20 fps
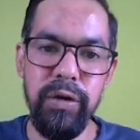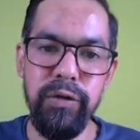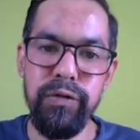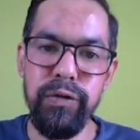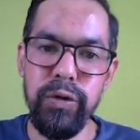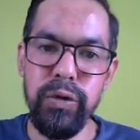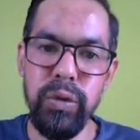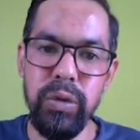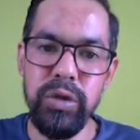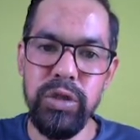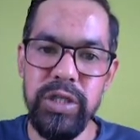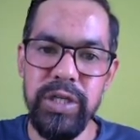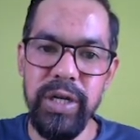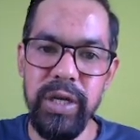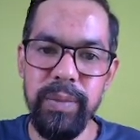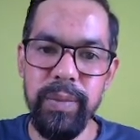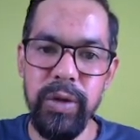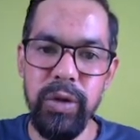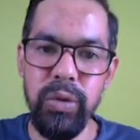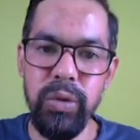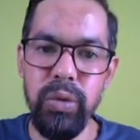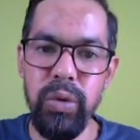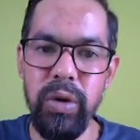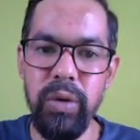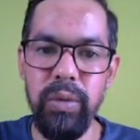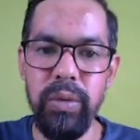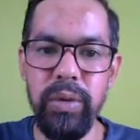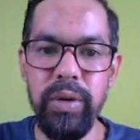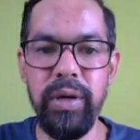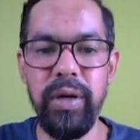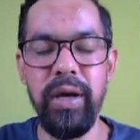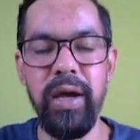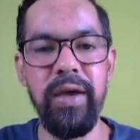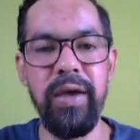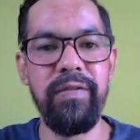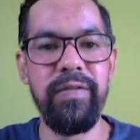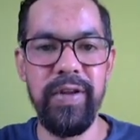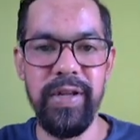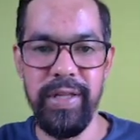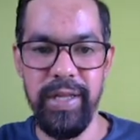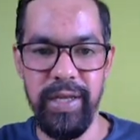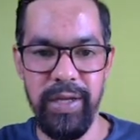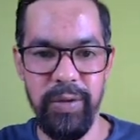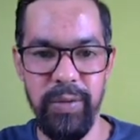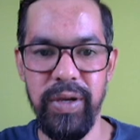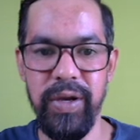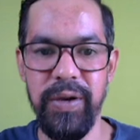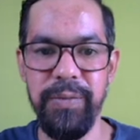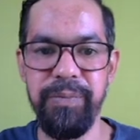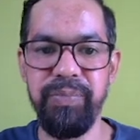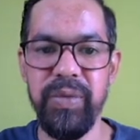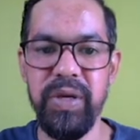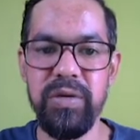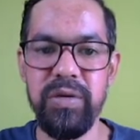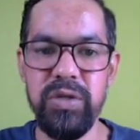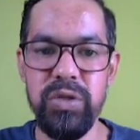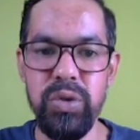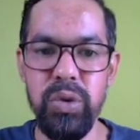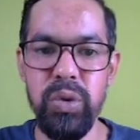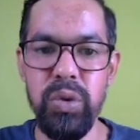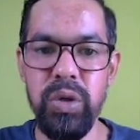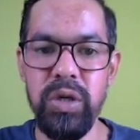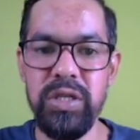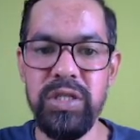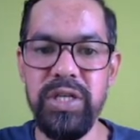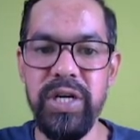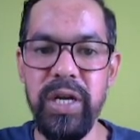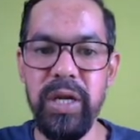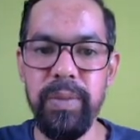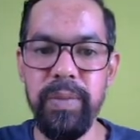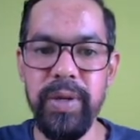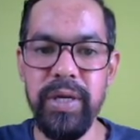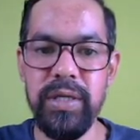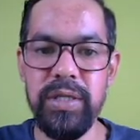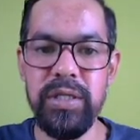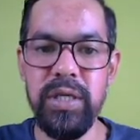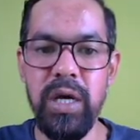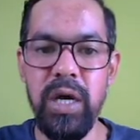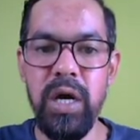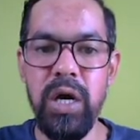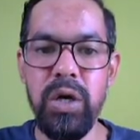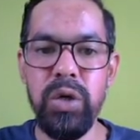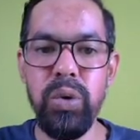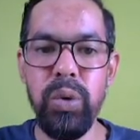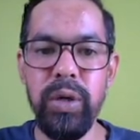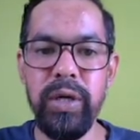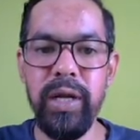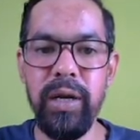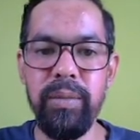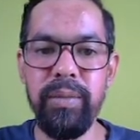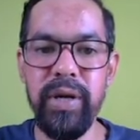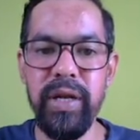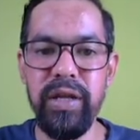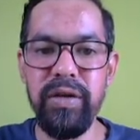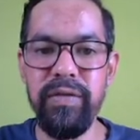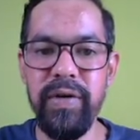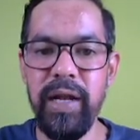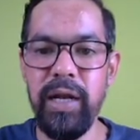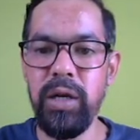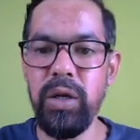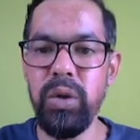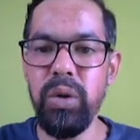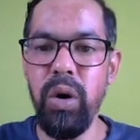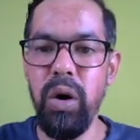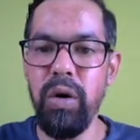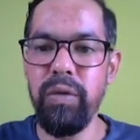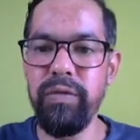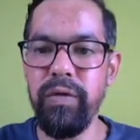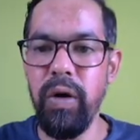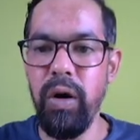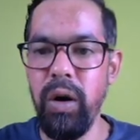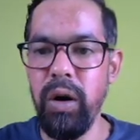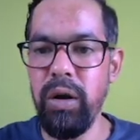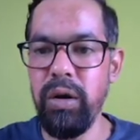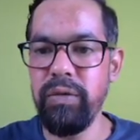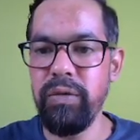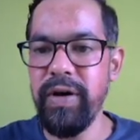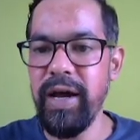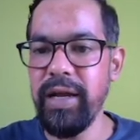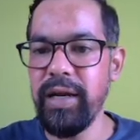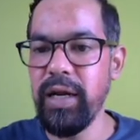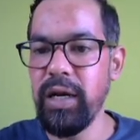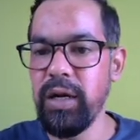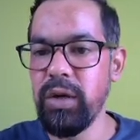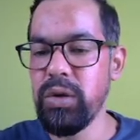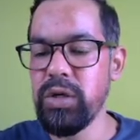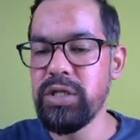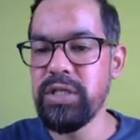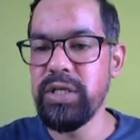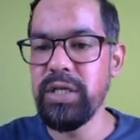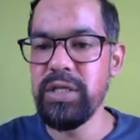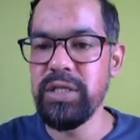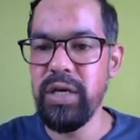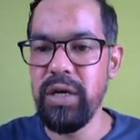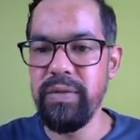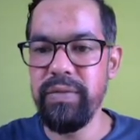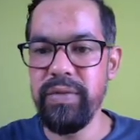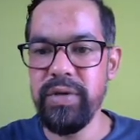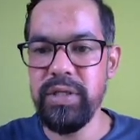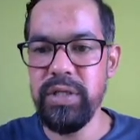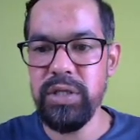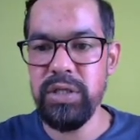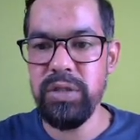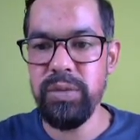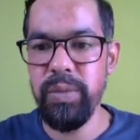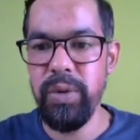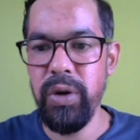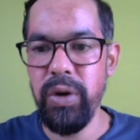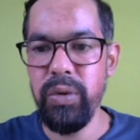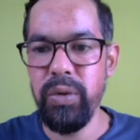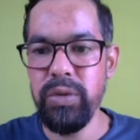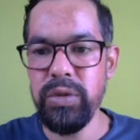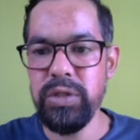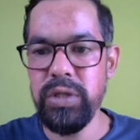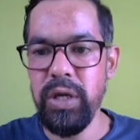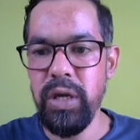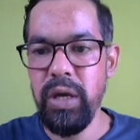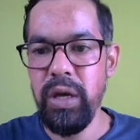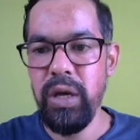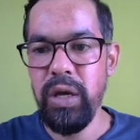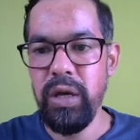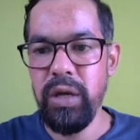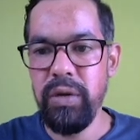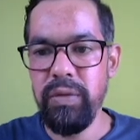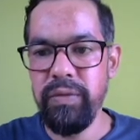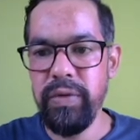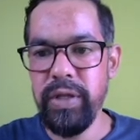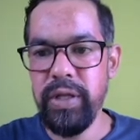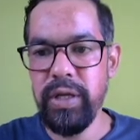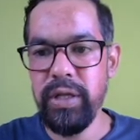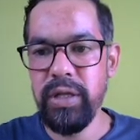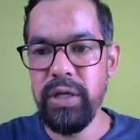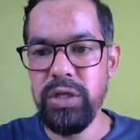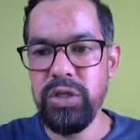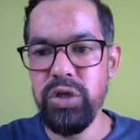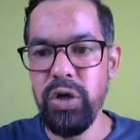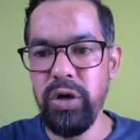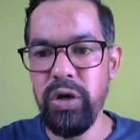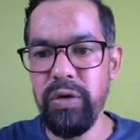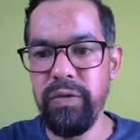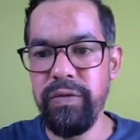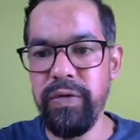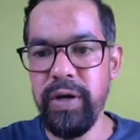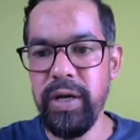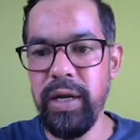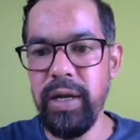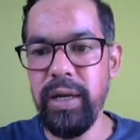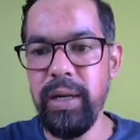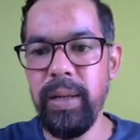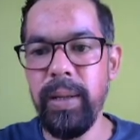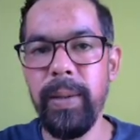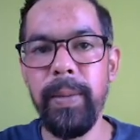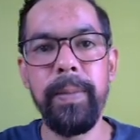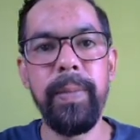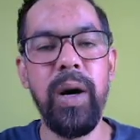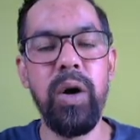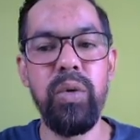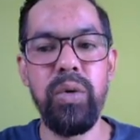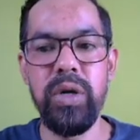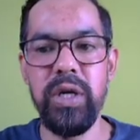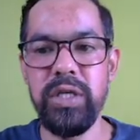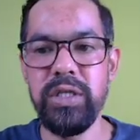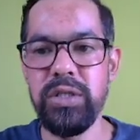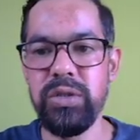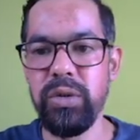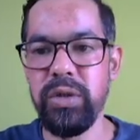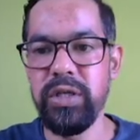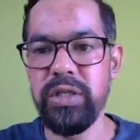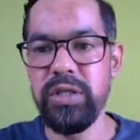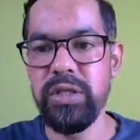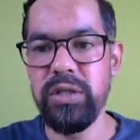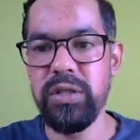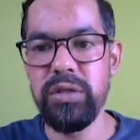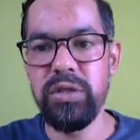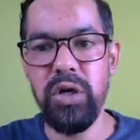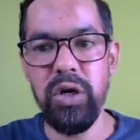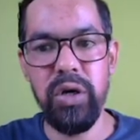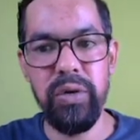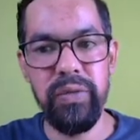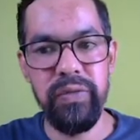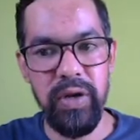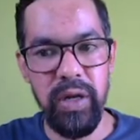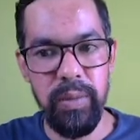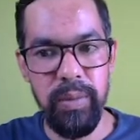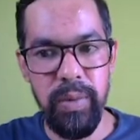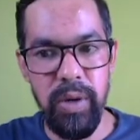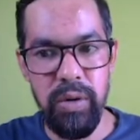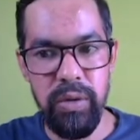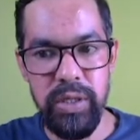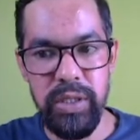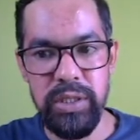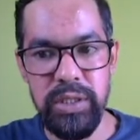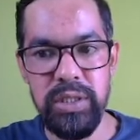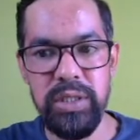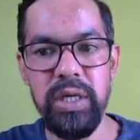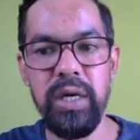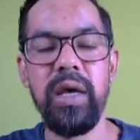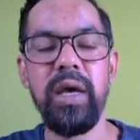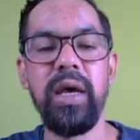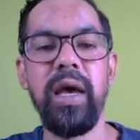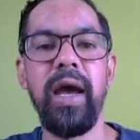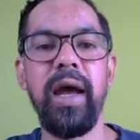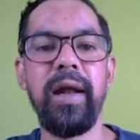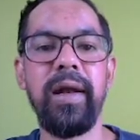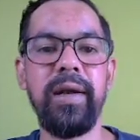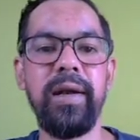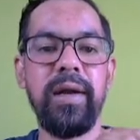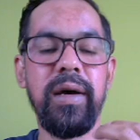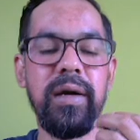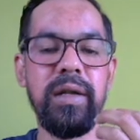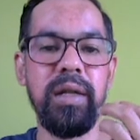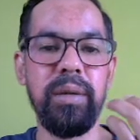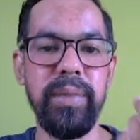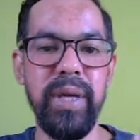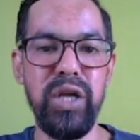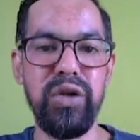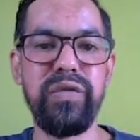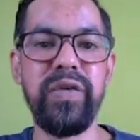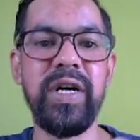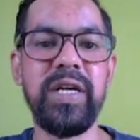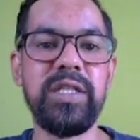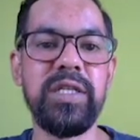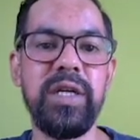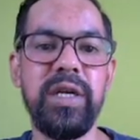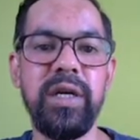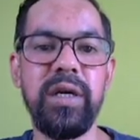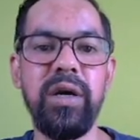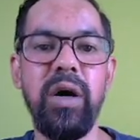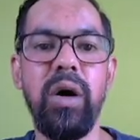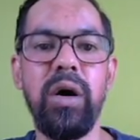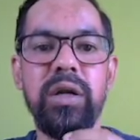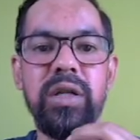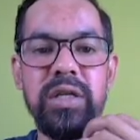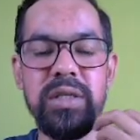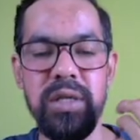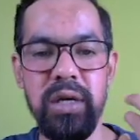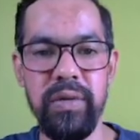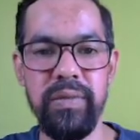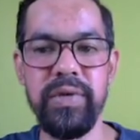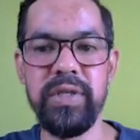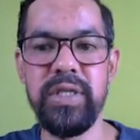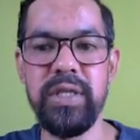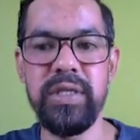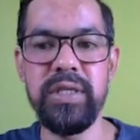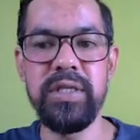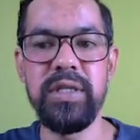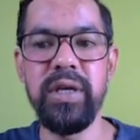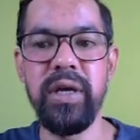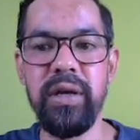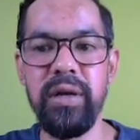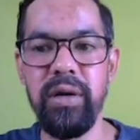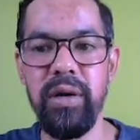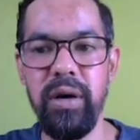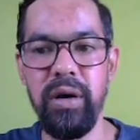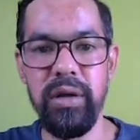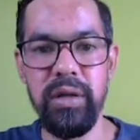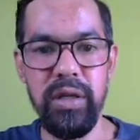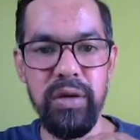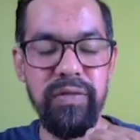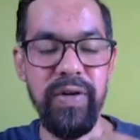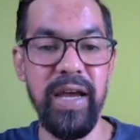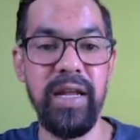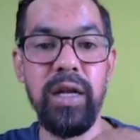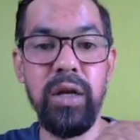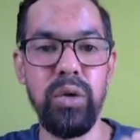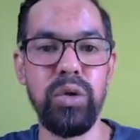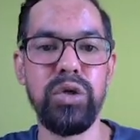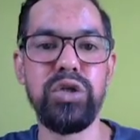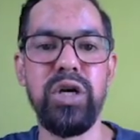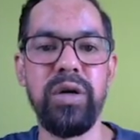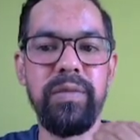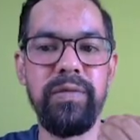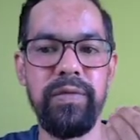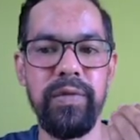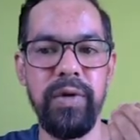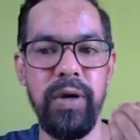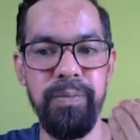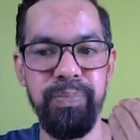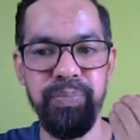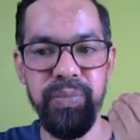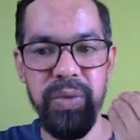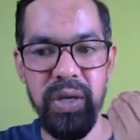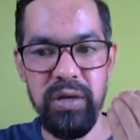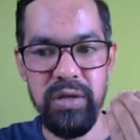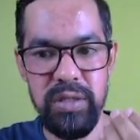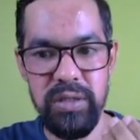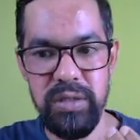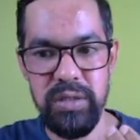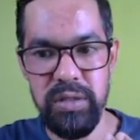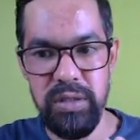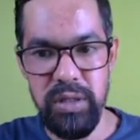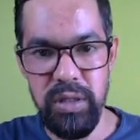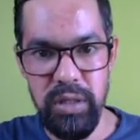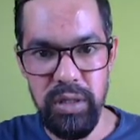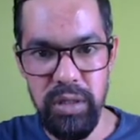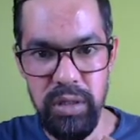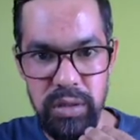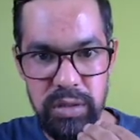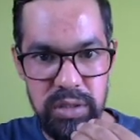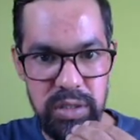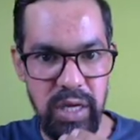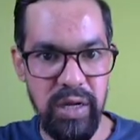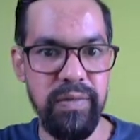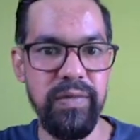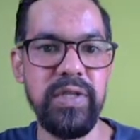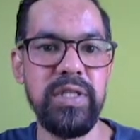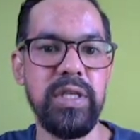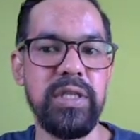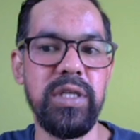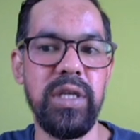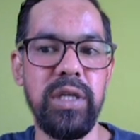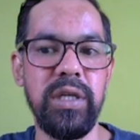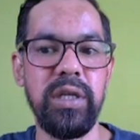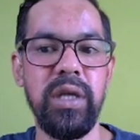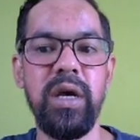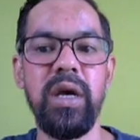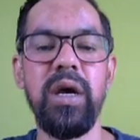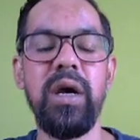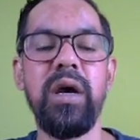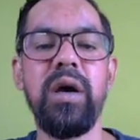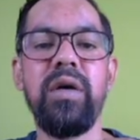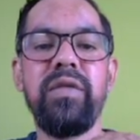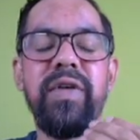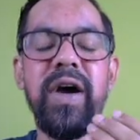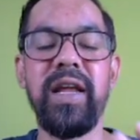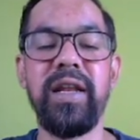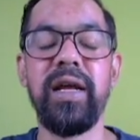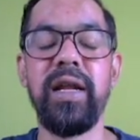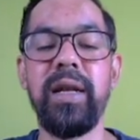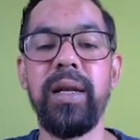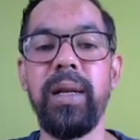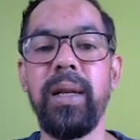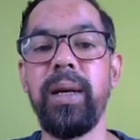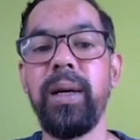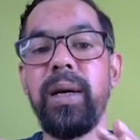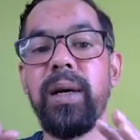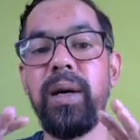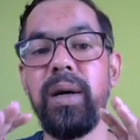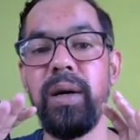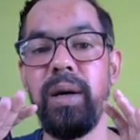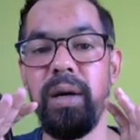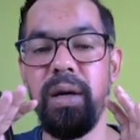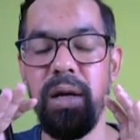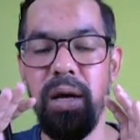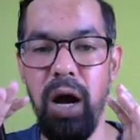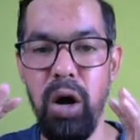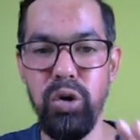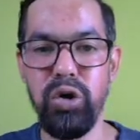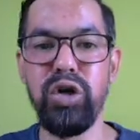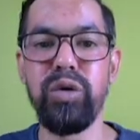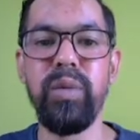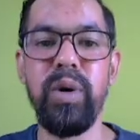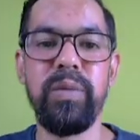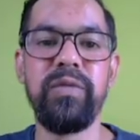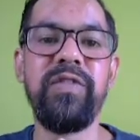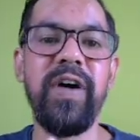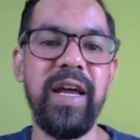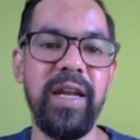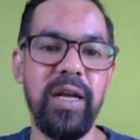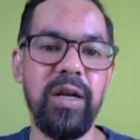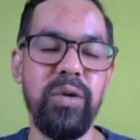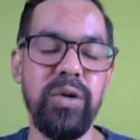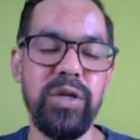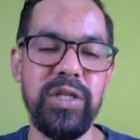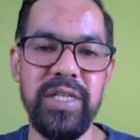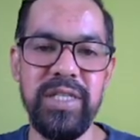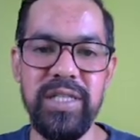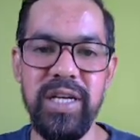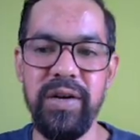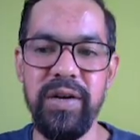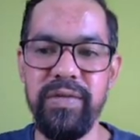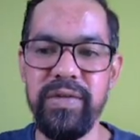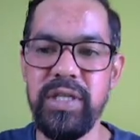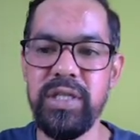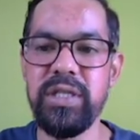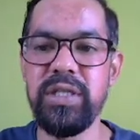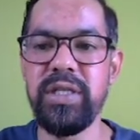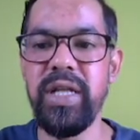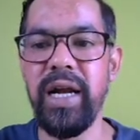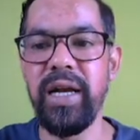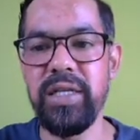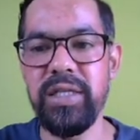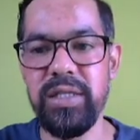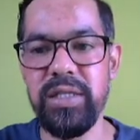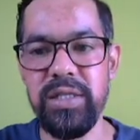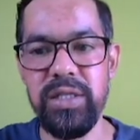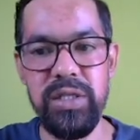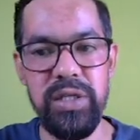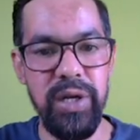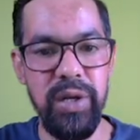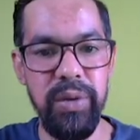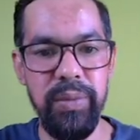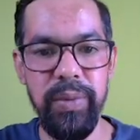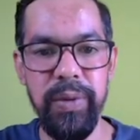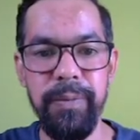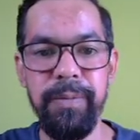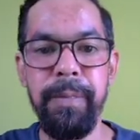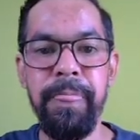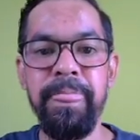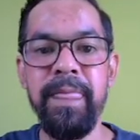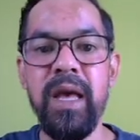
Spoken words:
If you know GDP, you know everything. Okay, so GDP is total money value of all final goods and services produced within the geographical boundaries. So this is the geographical boundaries, and the manufacturing or the services, then the final goods of services and final outcome of final goods and services, that is GDP.